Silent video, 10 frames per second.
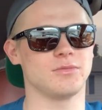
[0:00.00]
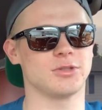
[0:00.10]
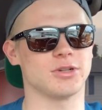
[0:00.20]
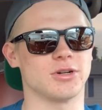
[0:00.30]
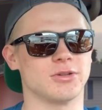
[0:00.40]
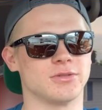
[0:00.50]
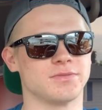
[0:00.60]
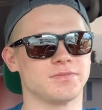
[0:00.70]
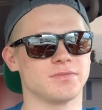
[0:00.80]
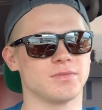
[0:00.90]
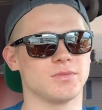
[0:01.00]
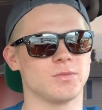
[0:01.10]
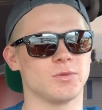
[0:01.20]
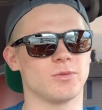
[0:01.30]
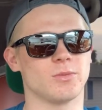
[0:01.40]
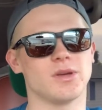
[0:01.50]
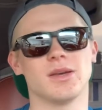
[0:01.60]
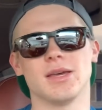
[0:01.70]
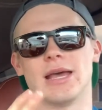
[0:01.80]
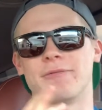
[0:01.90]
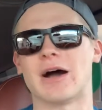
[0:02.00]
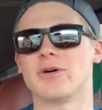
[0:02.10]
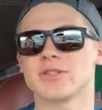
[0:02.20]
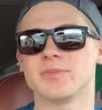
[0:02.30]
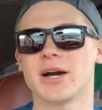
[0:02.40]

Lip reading: So if I was to